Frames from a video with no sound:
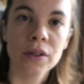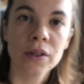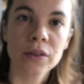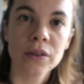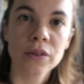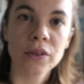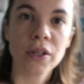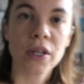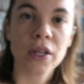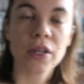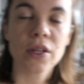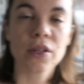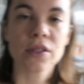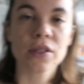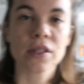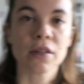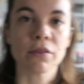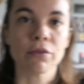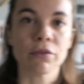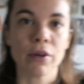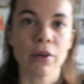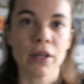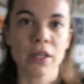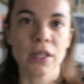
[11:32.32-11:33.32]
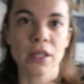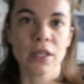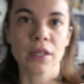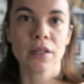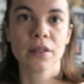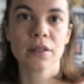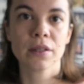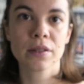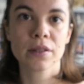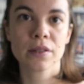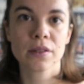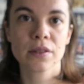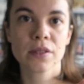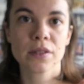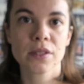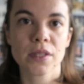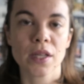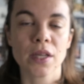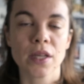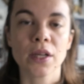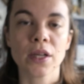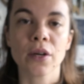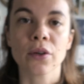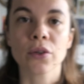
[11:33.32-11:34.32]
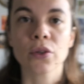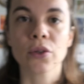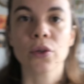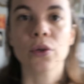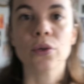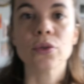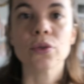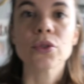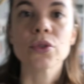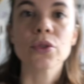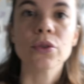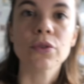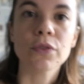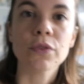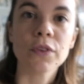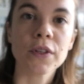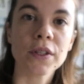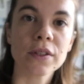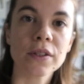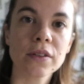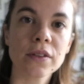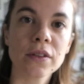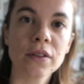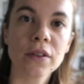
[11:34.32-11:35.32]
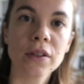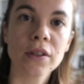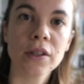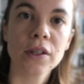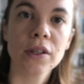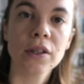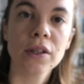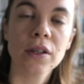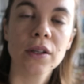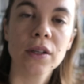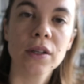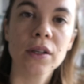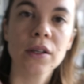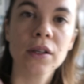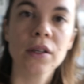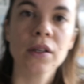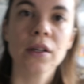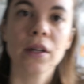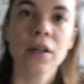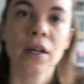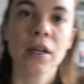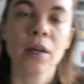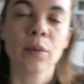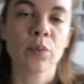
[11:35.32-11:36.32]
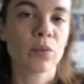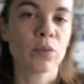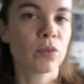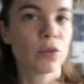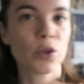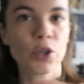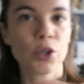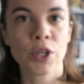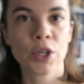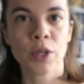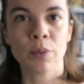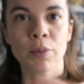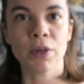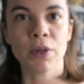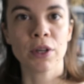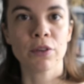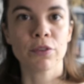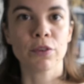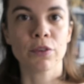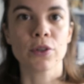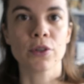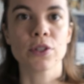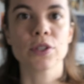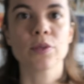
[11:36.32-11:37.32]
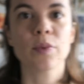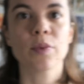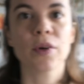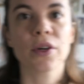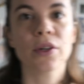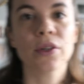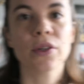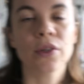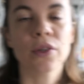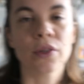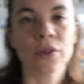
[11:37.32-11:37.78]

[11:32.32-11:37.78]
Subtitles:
To get yourself ready, standing on your own 2 feet. And I'm talking in metaphors, but